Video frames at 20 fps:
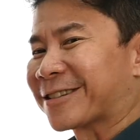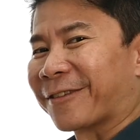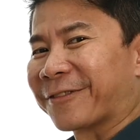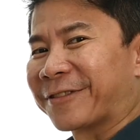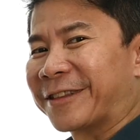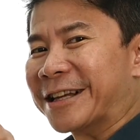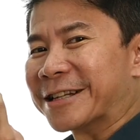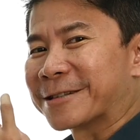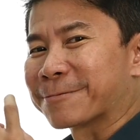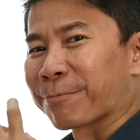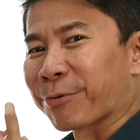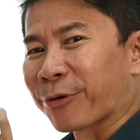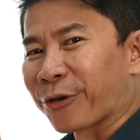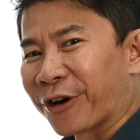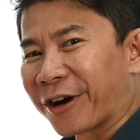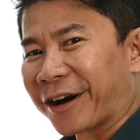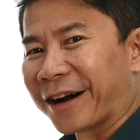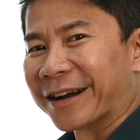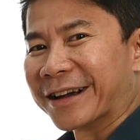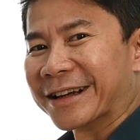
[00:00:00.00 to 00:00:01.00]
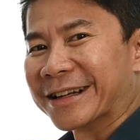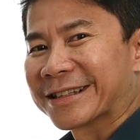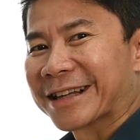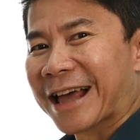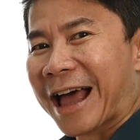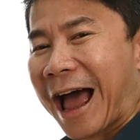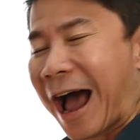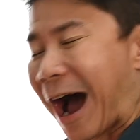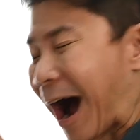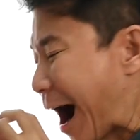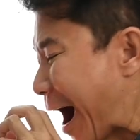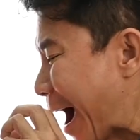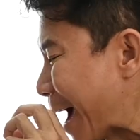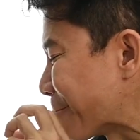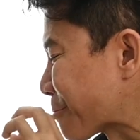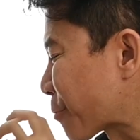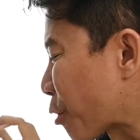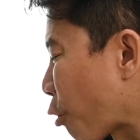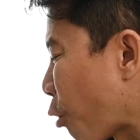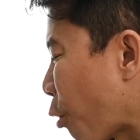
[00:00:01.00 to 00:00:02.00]
of this price,
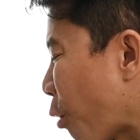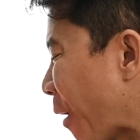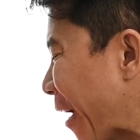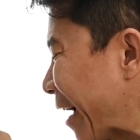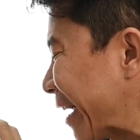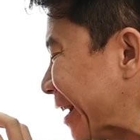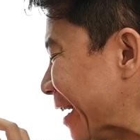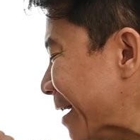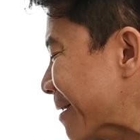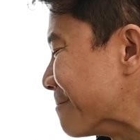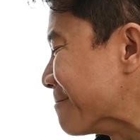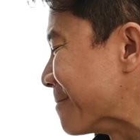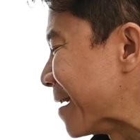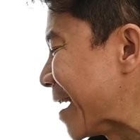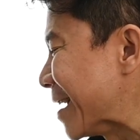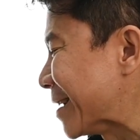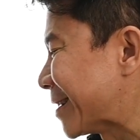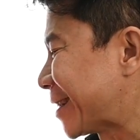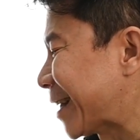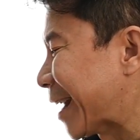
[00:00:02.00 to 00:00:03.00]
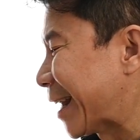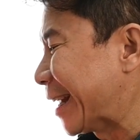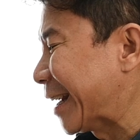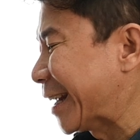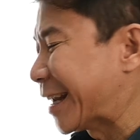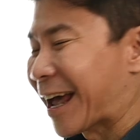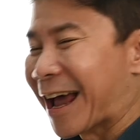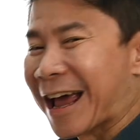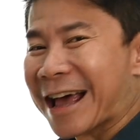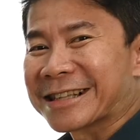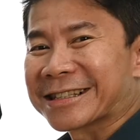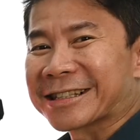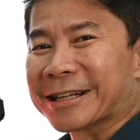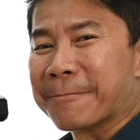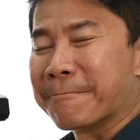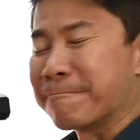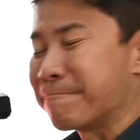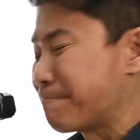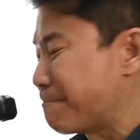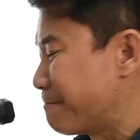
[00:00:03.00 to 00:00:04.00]
I'm quite amazed that it has
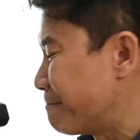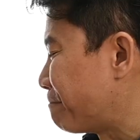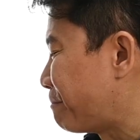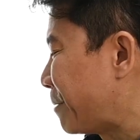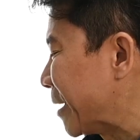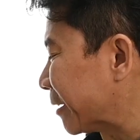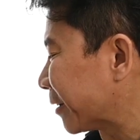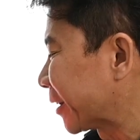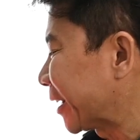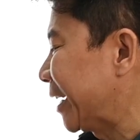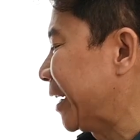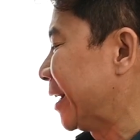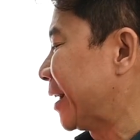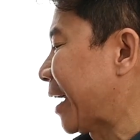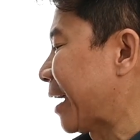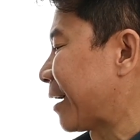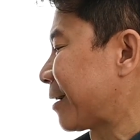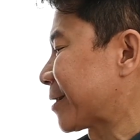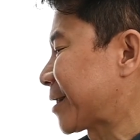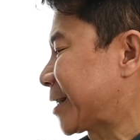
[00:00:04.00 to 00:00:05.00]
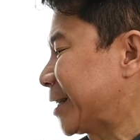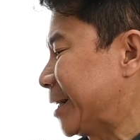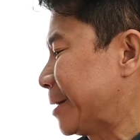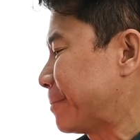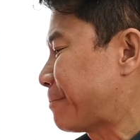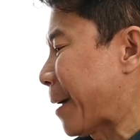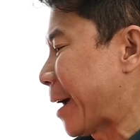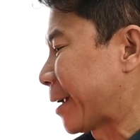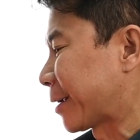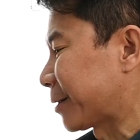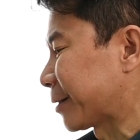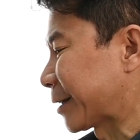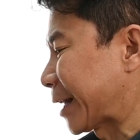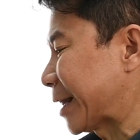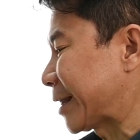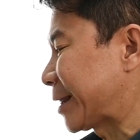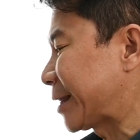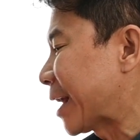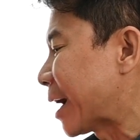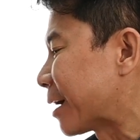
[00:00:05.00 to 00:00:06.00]
a built-in LCD panel
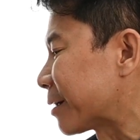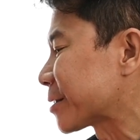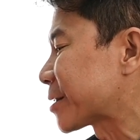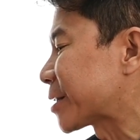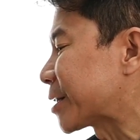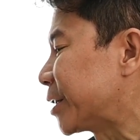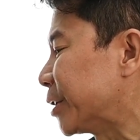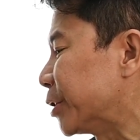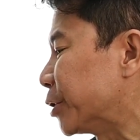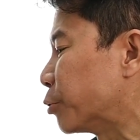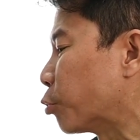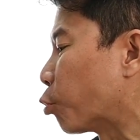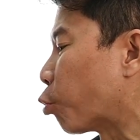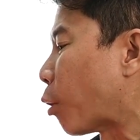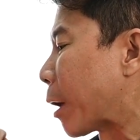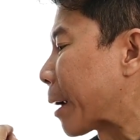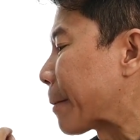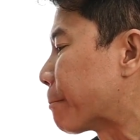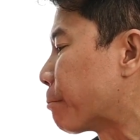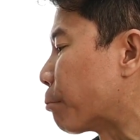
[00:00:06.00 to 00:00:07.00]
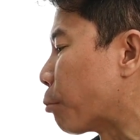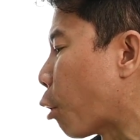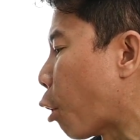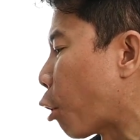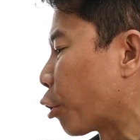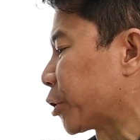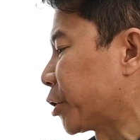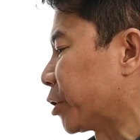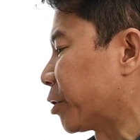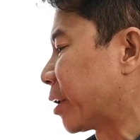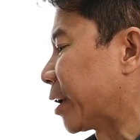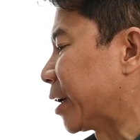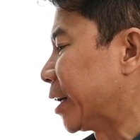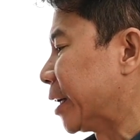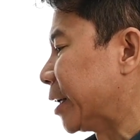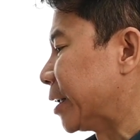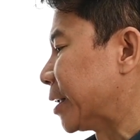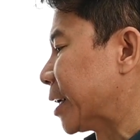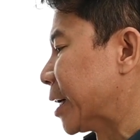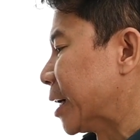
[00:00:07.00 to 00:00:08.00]
that tells you what mode you're
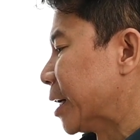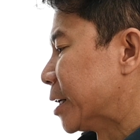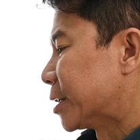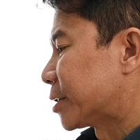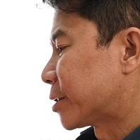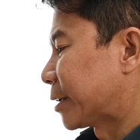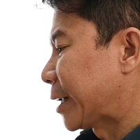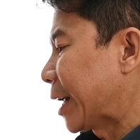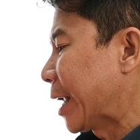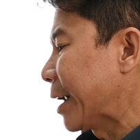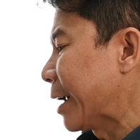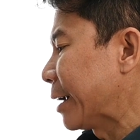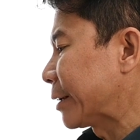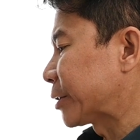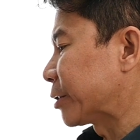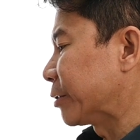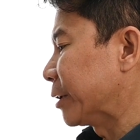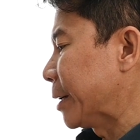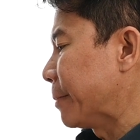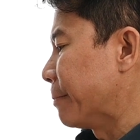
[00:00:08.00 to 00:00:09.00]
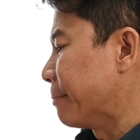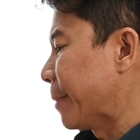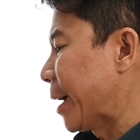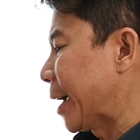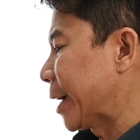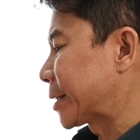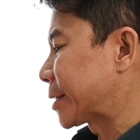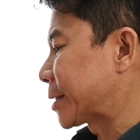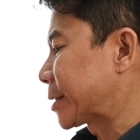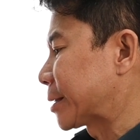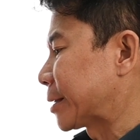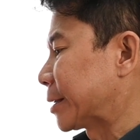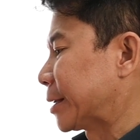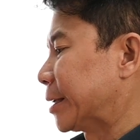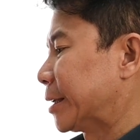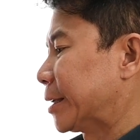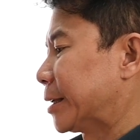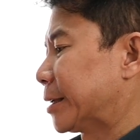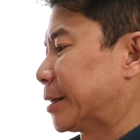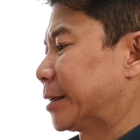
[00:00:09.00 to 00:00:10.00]
in. So that actually makes
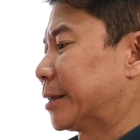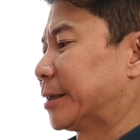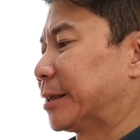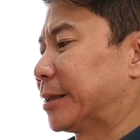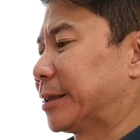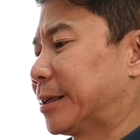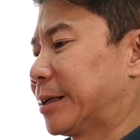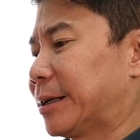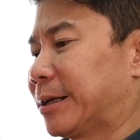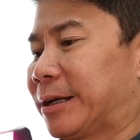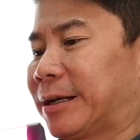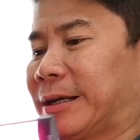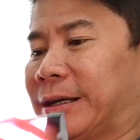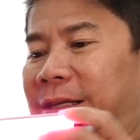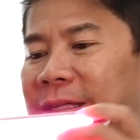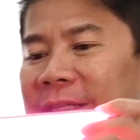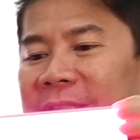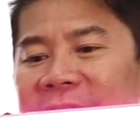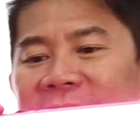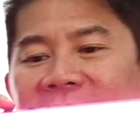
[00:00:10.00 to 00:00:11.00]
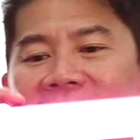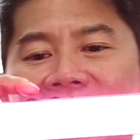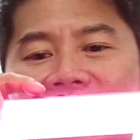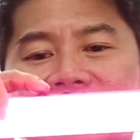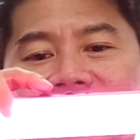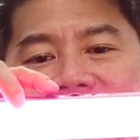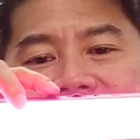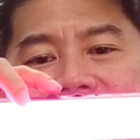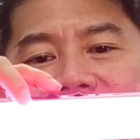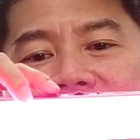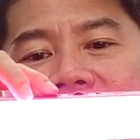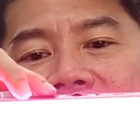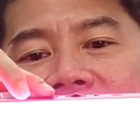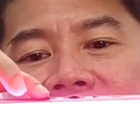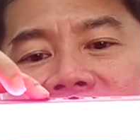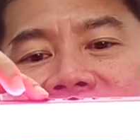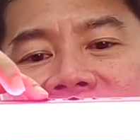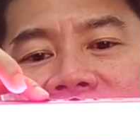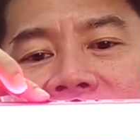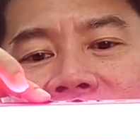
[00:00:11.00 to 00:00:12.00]
changing the
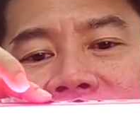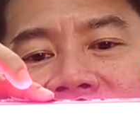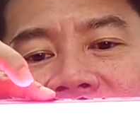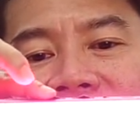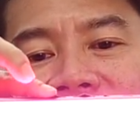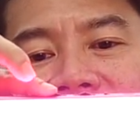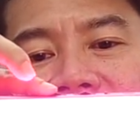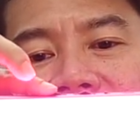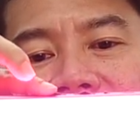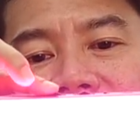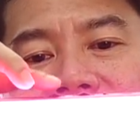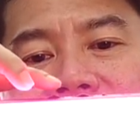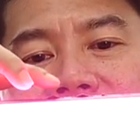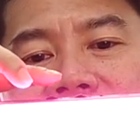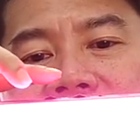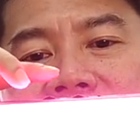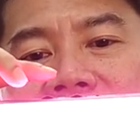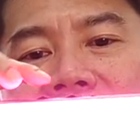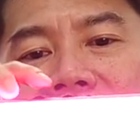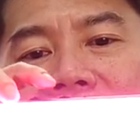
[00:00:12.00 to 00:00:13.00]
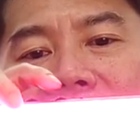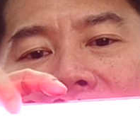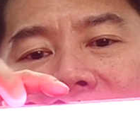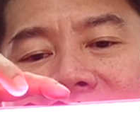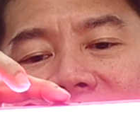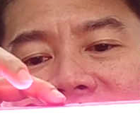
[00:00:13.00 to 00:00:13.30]
RGB value and